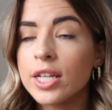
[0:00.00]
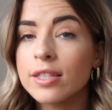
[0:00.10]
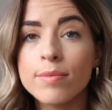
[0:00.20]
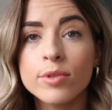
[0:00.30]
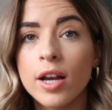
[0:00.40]

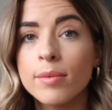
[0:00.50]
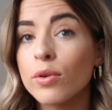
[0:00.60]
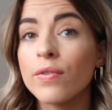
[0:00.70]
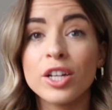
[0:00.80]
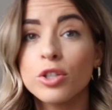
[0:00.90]
jeans
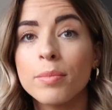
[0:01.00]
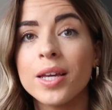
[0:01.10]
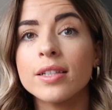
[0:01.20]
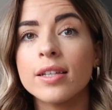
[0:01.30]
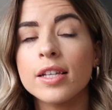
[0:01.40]
sometimes or fashion
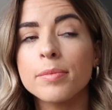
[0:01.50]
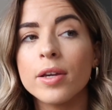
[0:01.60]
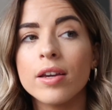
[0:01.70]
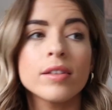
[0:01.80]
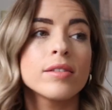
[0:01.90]
pieces
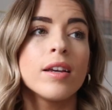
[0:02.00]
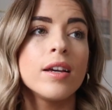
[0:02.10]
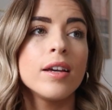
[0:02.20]
because